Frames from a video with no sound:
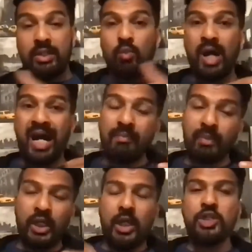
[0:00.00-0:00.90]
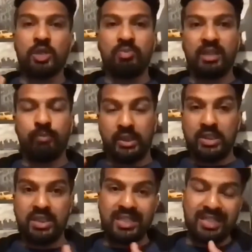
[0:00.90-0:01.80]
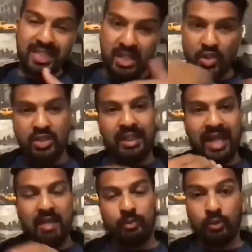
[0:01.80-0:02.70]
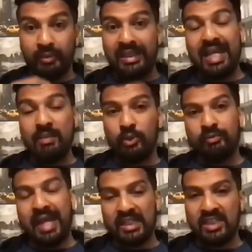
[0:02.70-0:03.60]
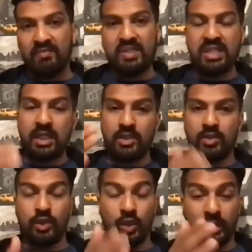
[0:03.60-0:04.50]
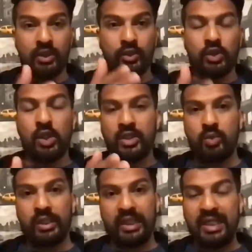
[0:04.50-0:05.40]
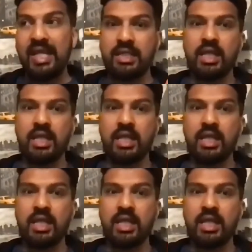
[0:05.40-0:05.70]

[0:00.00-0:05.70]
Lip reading: And what I'm urging people is to ditch the label, relabel reactivity and look at your dog as what it is.